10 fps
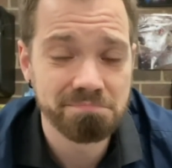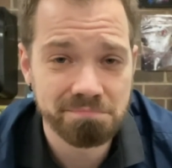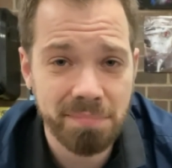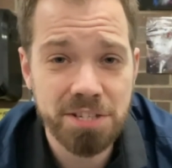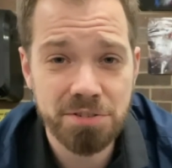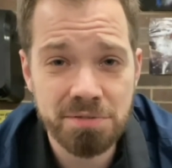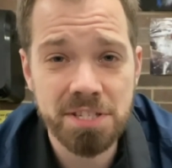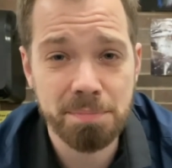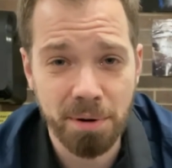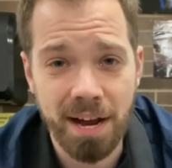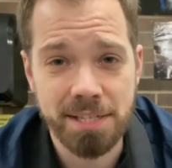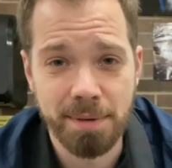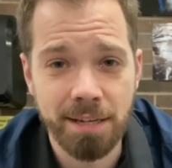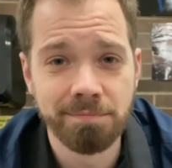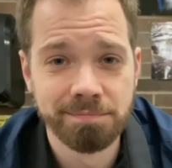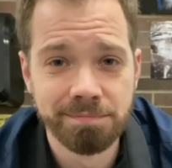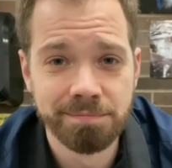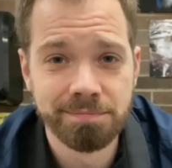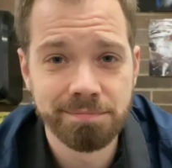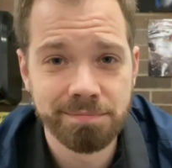My students surprise me.
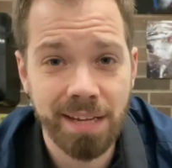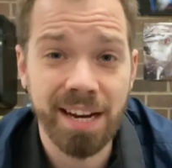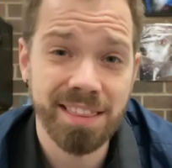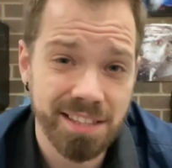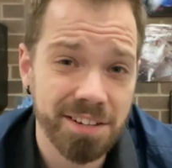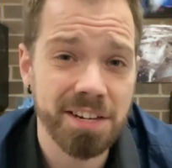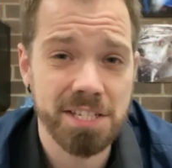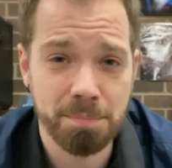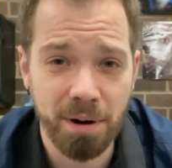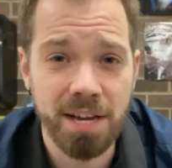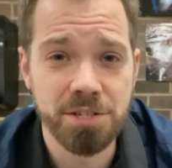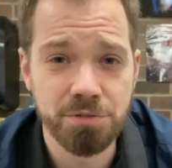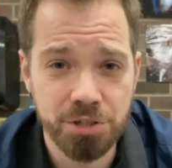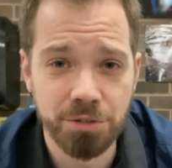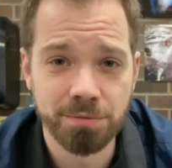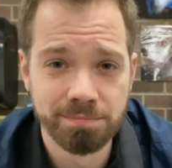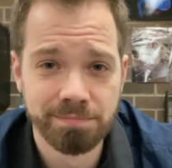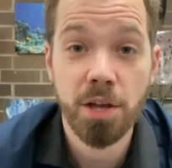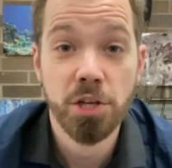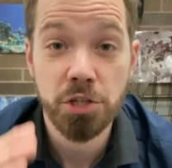And I think they're going to surprise you too.
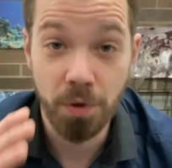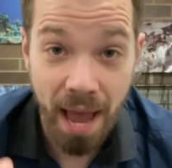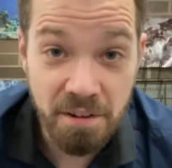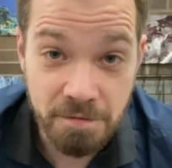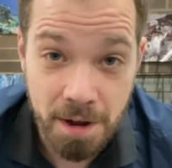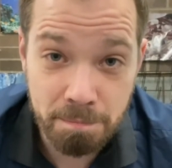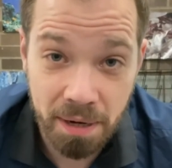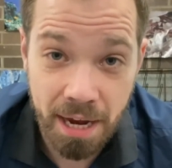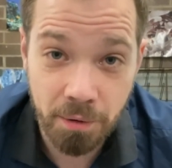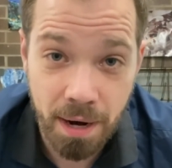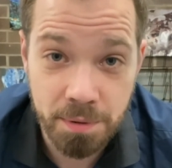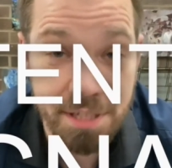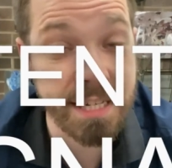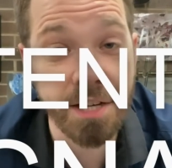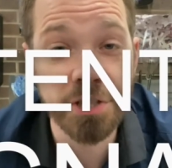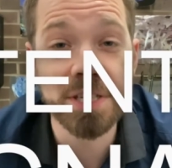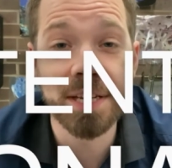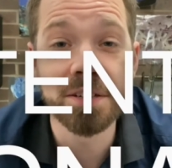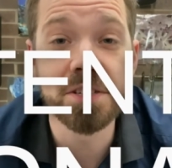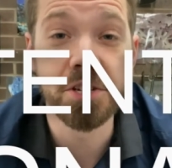So have fun playing around with attention
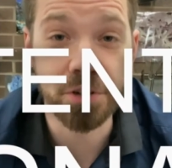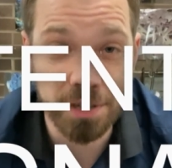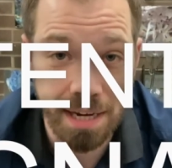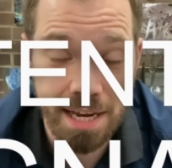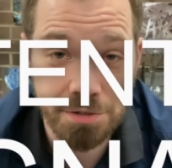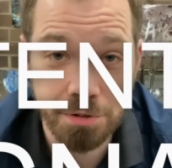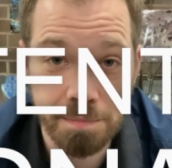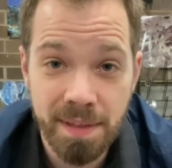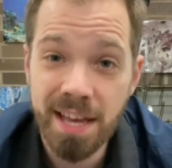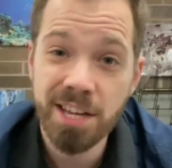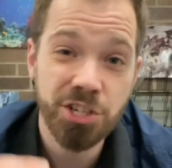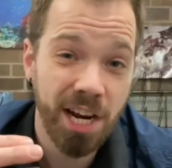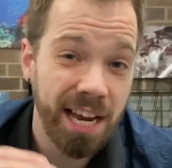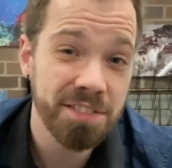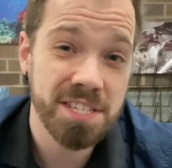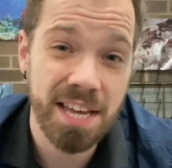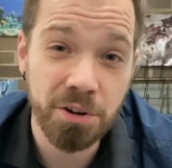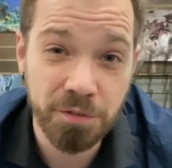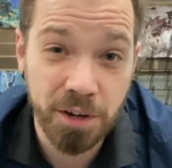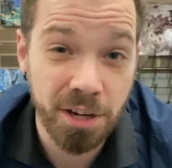signals in your classroom. Check out the Center
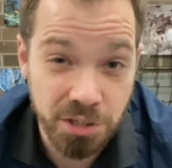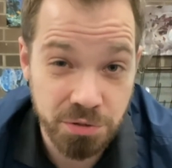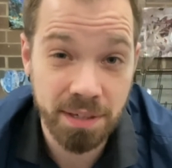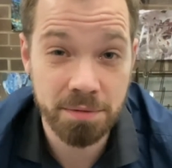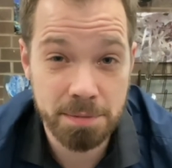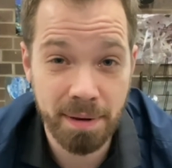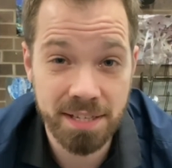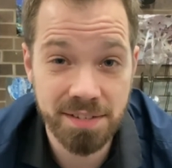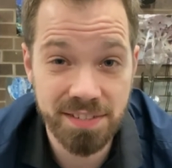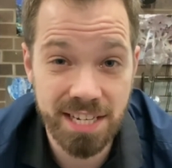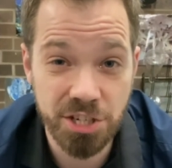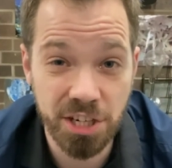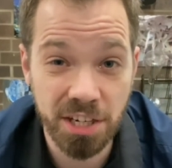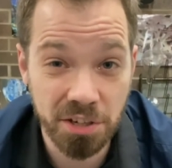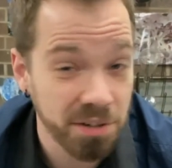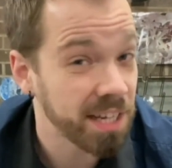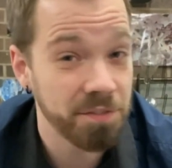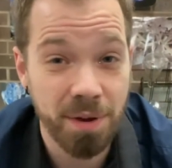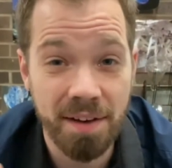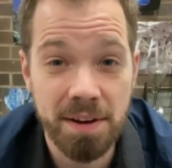for Culturally Responsive Teaching and Learning if
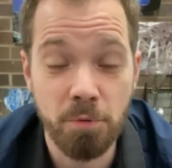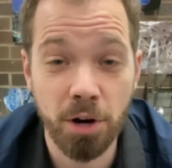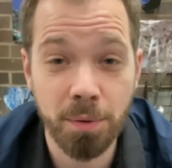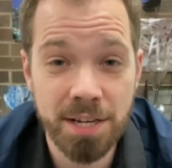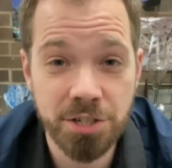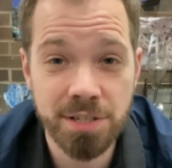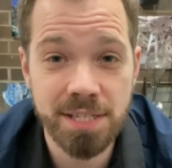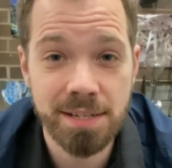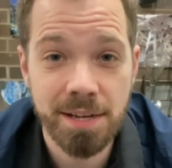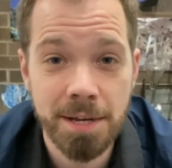you have any more questions.